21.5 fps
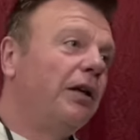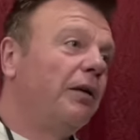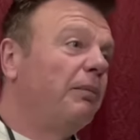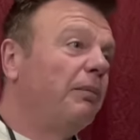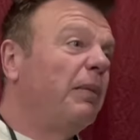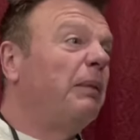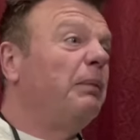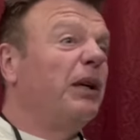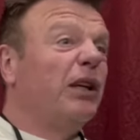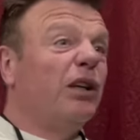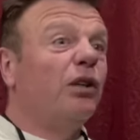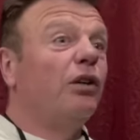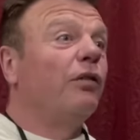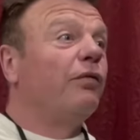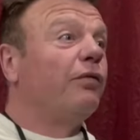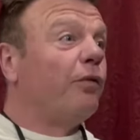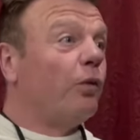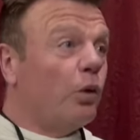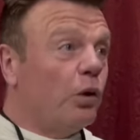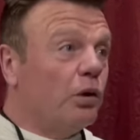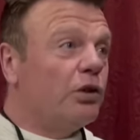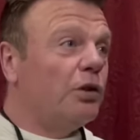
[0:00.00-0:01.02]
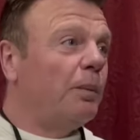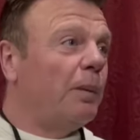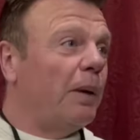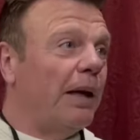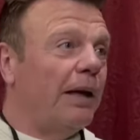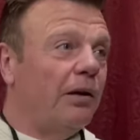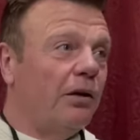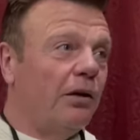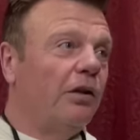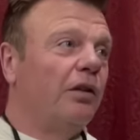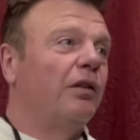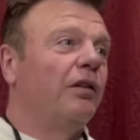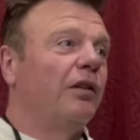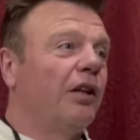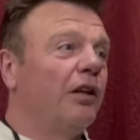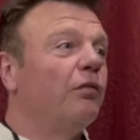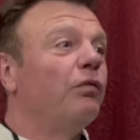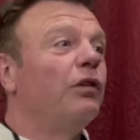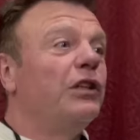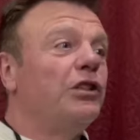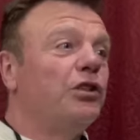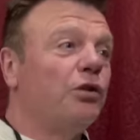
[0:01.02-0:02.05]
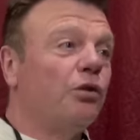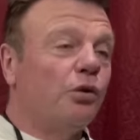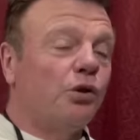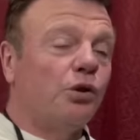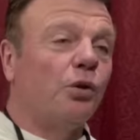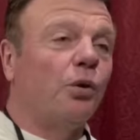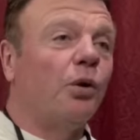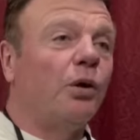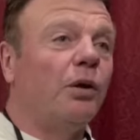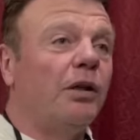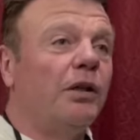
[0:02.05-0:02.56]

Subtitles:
maybe couldn't afford to play on the original tour.